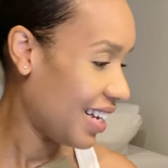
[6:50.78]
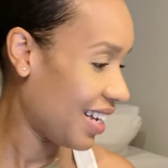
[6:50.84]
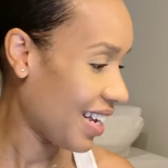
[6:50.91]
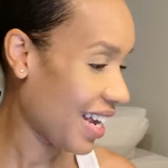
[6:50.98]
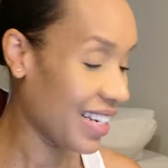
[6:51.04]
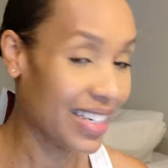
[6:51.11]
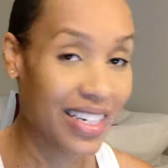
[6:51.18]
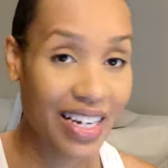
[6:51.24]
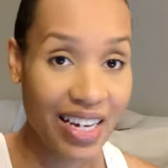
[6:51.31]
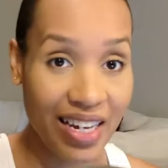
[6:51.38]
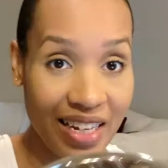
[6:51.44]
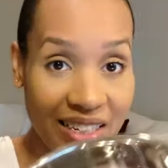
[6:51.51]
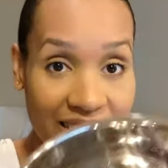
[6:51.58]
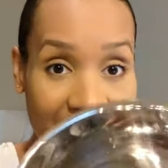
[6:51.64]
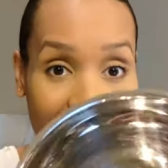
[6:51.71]
and
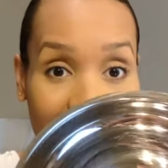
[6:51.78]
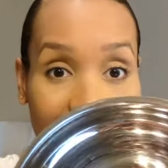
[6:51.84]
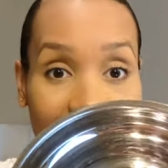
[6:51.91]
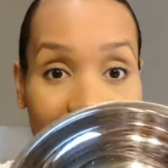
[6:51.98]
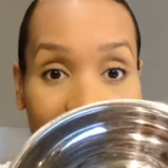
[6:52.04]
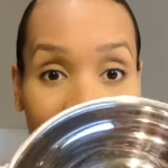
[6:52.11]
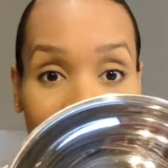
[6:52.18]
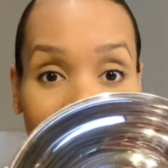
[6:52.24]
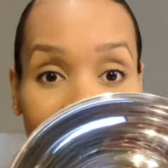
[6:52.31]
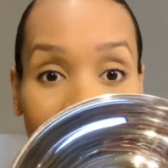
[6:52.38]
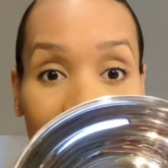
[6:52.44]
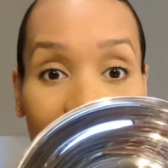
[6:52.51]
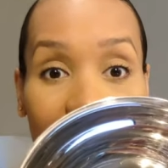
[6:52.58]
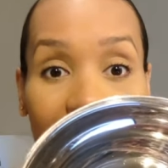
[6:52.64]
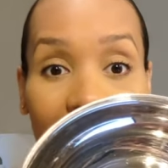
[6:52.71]
again,
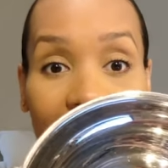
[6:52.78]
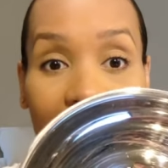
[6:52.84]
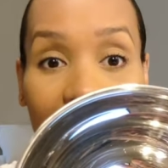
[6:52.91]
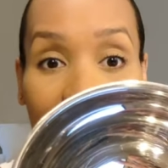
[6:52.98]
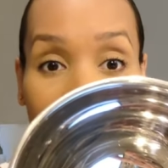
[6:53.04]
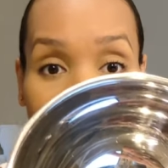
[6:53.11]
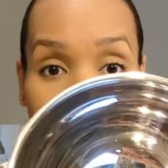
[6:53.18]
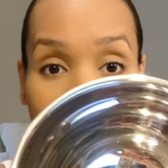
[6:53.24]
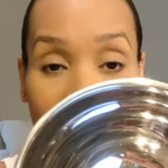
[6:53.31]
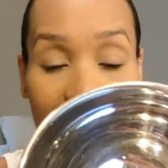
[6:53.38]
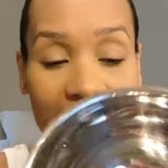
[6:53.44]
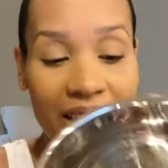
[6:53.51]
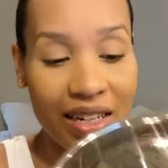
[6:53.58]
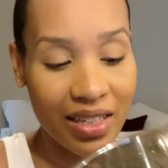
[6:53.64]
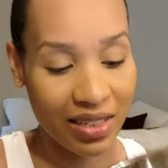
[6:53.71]
it
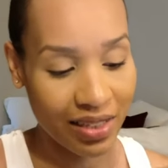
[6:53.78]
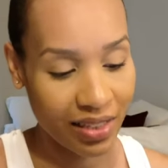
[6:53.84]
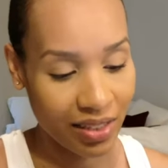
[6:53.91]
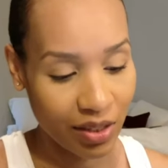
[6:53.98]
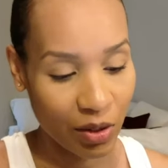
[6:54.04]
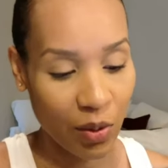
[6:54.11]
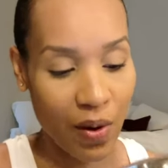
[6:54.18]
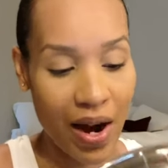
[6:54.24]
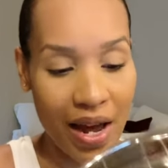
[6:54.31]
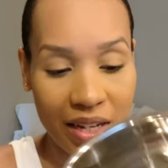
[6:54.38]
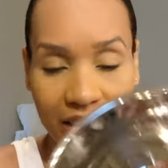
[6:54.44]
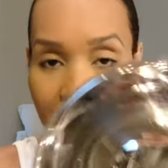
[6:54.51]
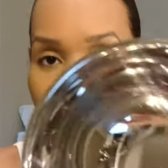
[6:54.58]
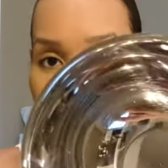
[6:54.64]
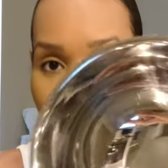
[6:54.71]
does scratch.
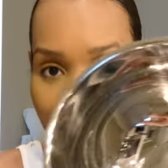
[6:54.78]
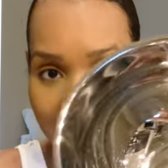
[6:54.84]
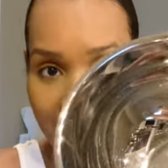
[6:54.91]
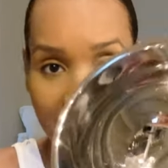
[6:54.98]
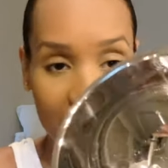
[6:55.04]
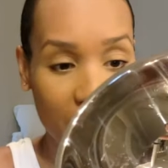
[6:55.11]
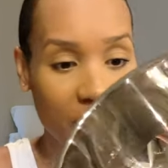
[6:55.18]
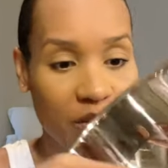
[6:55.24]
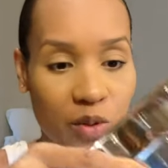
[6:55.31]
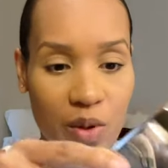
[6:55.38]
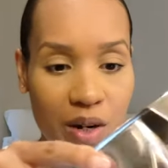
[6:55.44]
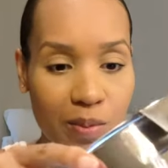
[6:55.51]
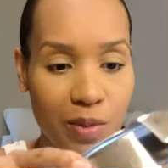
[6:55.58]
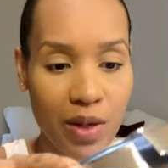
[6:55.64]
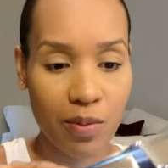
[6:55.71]
Like this is
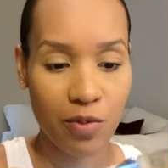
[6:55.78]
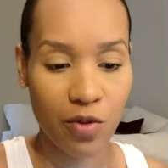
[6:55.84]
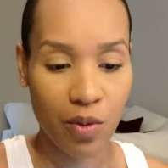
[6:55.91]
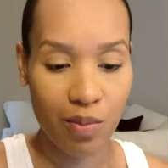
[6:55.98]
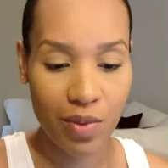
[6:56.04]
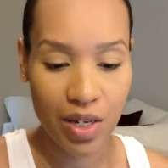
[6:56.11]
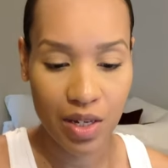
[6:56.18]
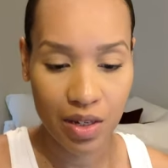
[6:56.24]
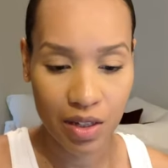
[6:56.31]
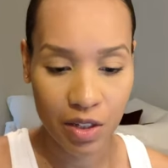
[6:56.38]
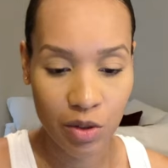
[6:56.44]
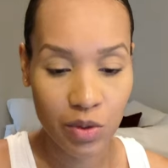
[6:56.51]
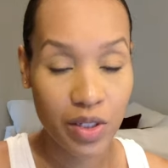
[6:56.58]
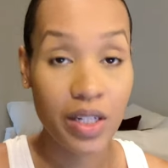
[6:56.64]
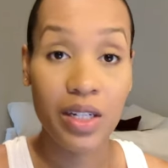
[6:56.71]
scraped up from me
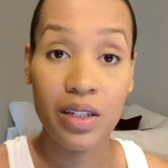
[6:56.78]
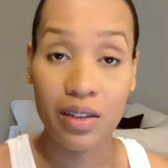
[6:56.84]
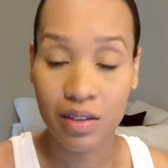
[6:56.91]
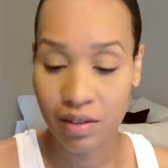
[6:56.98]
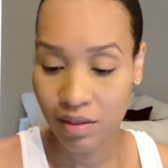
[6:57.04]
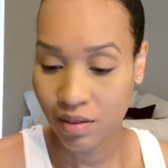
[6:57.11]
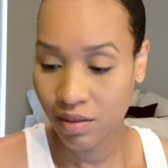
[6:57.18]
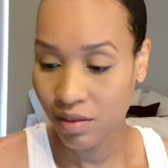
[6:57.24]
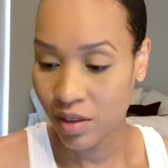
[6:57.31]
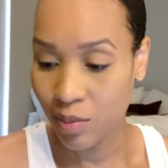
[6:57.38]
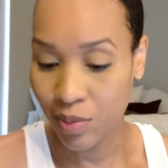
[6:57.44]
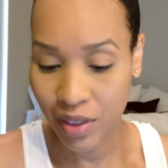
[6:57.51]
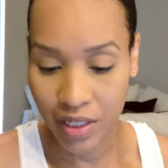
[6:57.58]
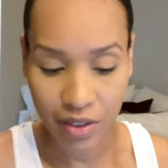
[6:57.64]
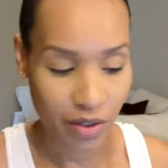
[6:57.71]
using the
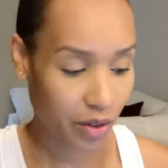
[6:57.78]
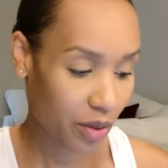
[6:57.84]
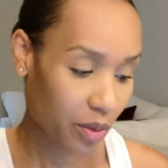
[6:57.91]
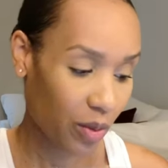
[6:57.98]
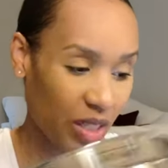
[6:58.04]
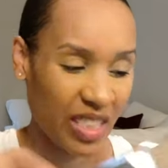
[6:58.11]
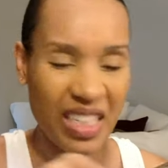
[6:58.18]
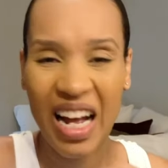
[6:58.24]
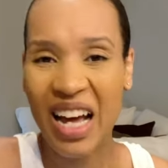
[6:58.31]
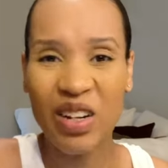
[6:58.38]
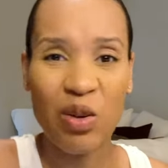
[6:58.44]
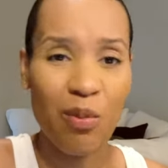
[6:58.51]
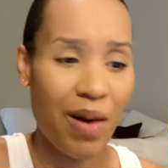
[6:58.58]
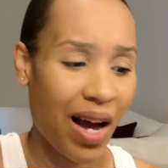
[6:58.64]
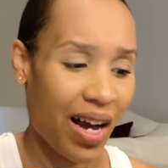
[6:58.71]
blender, which I
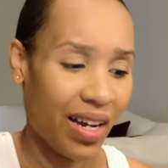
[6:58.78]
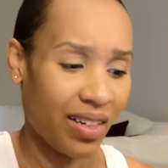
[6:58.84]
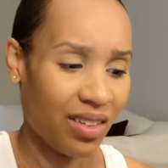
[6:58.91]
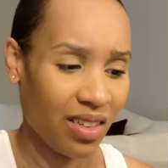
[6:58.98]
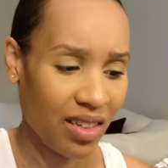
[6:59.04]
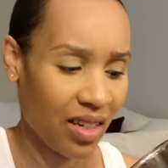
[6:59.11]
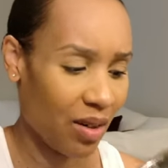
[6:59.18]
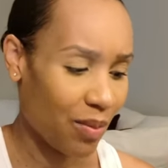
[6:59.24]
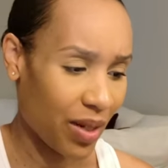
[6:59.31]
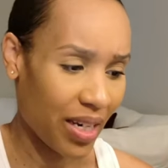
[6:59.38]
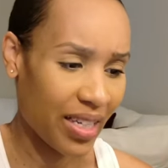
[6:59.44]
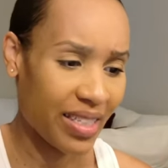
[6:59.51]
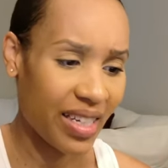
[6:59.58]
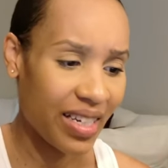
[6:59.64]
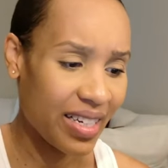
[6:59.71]
don't mind, but
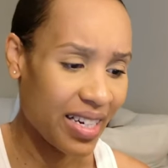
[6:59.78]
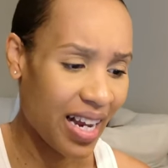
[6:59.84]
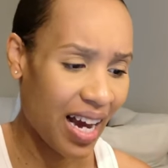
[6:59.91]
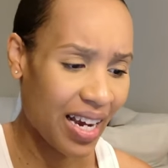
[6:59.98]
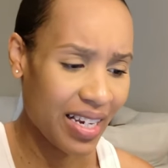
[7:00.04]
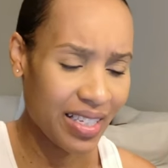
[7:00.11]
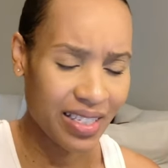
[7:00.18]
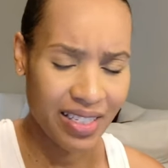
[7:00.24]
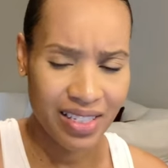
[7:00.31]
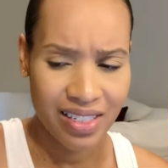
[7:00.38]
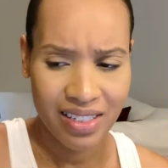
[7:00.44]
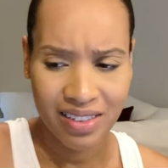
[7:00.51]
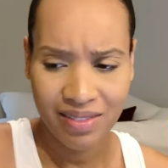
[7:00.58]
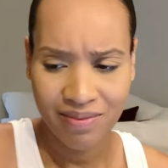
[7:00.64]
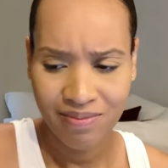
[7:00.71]
it's a nice,
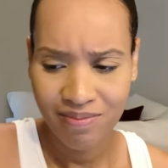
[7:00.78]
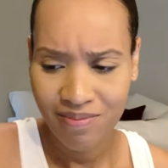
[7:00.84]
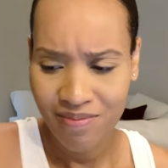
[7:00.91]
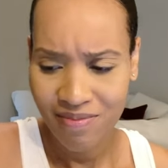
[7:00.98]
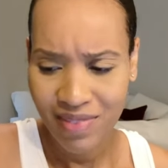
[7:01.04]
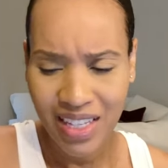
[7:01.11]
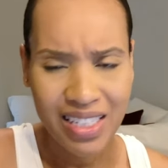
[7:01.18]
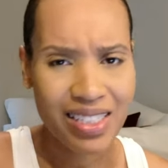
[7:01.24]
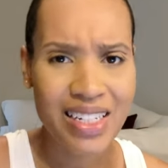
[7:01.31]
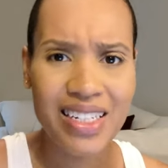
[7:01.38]
it's a